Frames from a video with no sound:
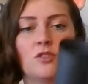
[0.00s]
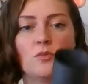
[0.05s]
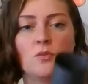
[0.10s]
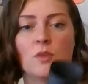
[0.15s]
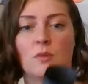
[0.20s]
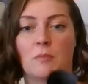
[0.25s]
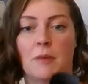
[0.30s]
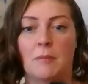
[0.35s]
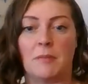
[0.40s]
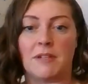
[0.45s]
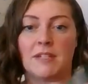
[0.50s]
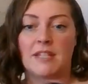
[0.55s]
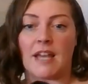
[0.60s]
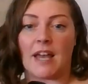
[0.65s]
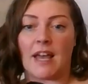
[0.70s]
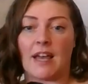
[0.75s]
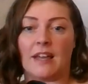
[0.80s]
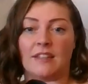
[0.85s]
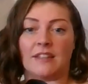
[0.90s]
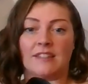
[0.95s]
with mom and
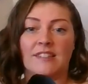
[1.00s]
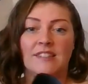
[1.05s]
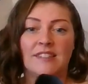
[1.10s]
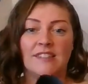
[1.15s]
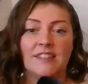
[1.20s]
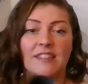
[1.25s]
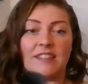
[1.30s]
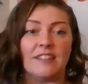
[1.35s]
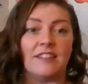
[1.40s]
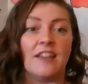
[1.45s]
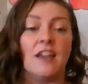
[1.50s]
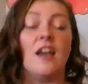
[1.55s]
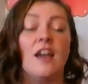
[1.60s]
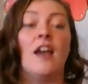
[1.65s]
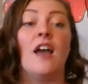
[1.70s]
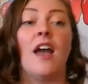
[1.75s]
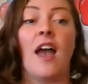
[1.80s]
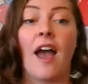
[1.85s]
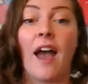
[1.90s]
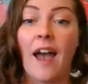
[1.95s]
dad and see
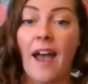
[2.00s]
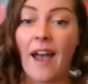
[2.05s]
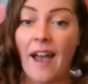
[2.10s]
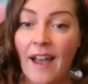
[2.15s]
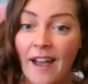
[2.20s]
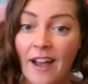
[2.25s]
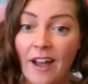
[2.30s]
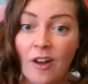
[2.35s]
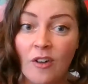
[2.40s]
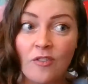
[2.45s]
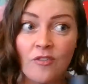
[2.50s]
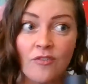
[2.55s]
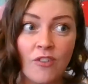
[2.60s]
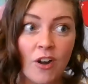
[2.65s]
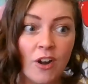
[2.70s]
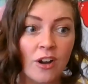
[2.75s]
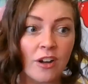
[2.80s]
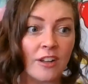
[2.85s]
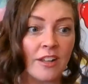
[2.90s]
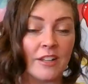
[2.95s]
how
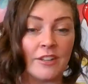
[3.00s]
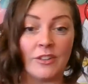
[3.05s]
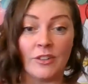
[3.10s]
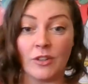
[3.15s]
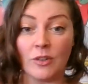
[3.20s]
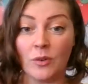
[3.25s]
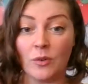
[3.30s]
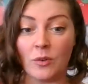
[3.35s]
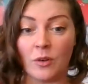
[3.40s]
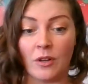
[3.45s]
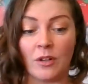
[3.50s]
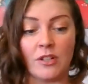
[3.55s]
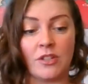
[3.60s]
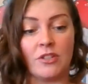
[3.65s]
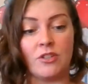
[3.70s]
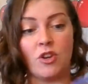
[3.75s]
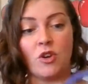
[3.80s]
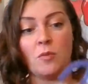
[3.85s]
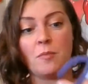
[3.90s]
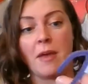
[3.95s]
far can your
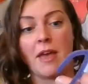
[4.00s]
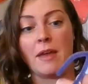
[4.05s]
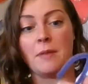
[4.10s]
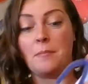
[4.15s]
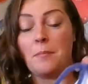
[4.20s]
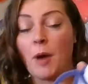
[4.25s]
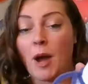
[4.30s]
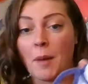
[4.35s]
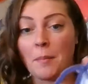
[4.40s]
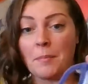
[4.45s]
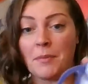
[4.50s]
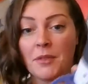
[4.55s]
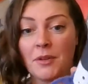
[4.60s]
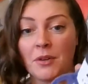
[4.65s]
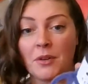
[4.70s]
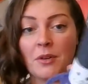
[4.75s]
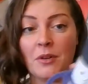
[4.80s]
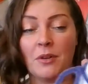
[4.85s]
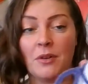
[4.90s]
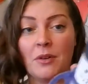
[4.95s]
snowman pop
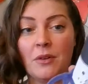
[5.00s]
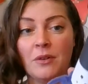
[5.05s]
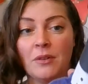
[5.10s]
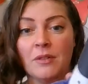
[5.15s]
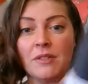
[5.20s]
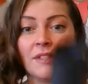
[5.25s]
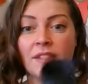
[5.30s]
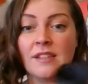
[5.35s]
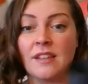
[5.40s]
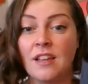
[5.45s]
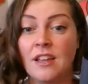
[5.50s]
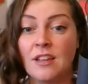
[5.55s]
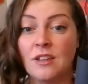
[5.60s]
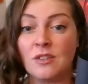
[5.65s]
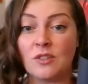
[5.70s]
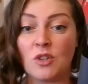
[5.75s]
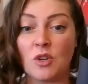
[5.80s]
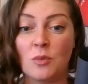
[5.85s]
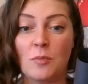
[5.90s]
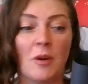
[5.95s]
those
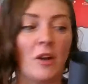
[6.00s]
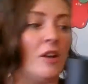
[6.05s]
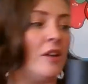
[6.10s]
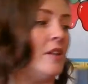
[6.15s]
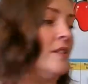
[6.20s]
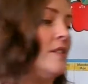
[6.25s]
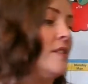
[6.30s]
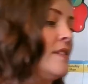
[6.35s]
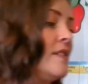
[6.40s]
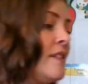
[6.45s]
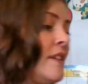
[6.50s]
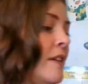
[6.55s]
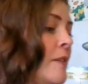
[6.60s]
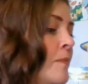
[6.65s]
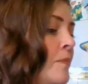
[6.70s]
snowballs.